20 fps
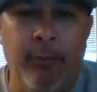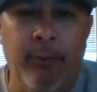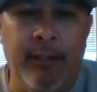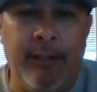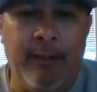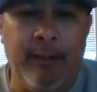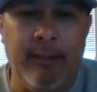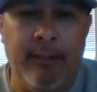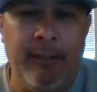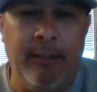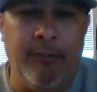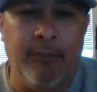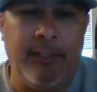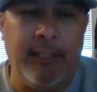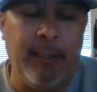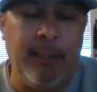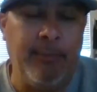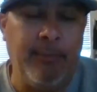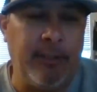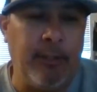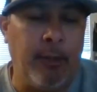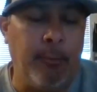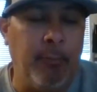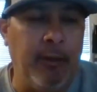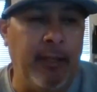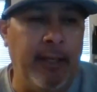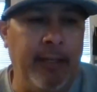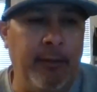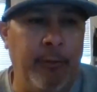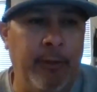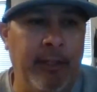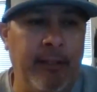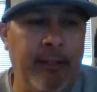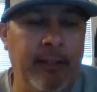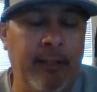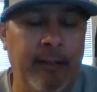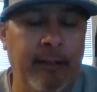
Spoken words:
with, the teams that they're playing with.